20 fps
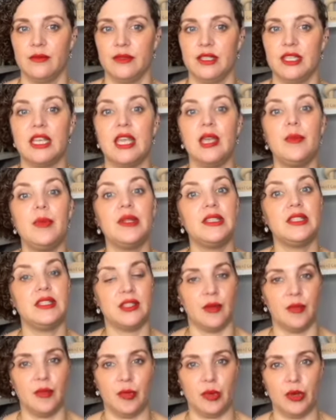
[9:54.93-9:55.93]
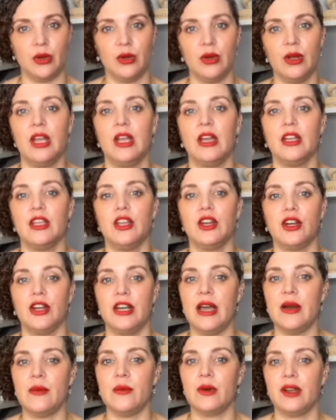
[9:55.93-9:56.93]
To keep it simple, your
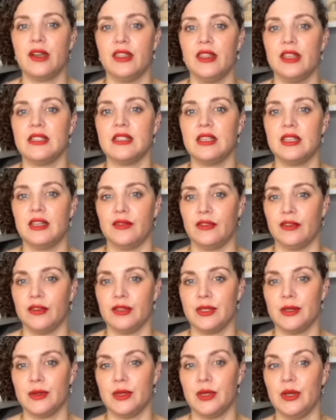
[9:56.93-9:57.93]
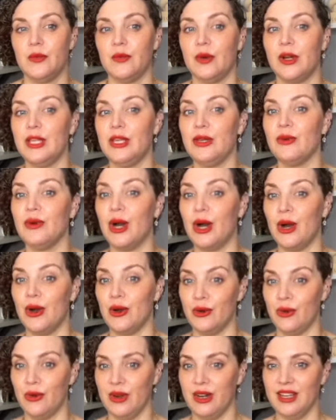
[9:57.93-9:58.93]
net worth is the difference between what you
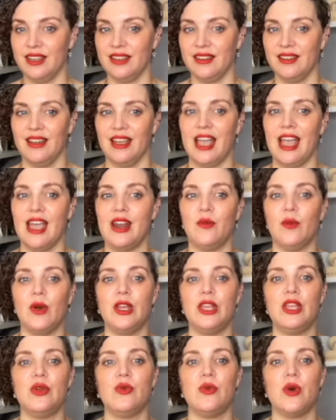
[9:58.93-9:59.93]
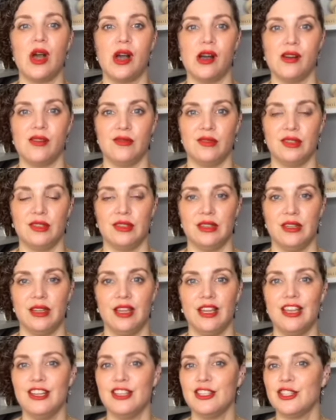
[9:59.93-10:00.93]
own and what you owe.
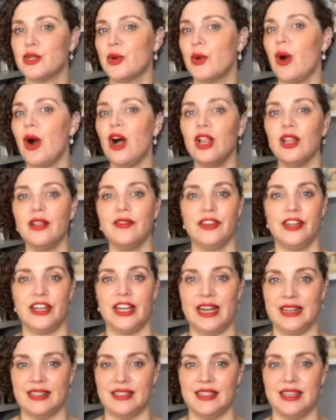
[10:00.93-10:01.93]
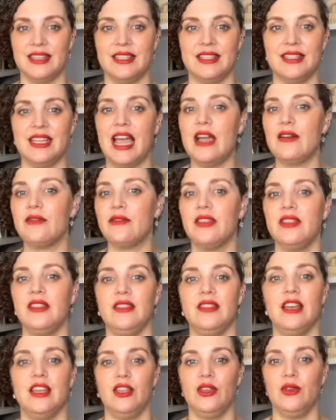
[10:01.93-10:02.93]
So, all of your assets, everything that you